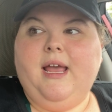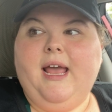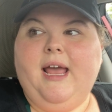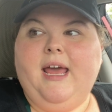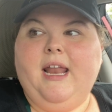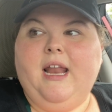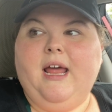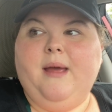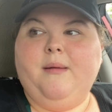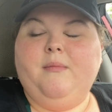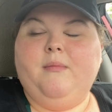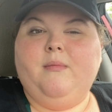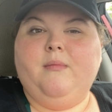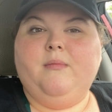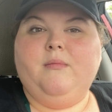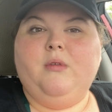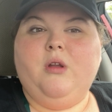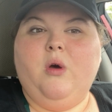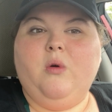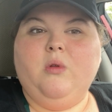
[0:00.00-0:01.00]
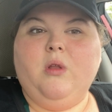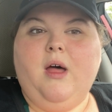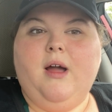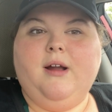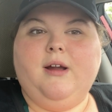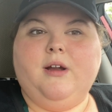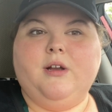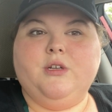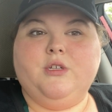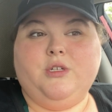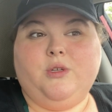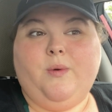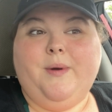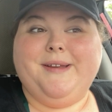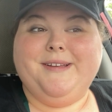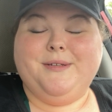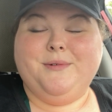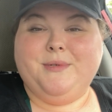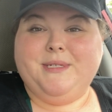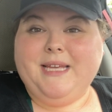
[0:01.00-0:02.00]
and I'm no longer just
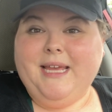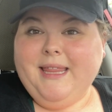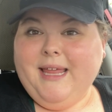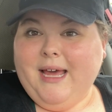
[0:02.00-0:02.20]
going to say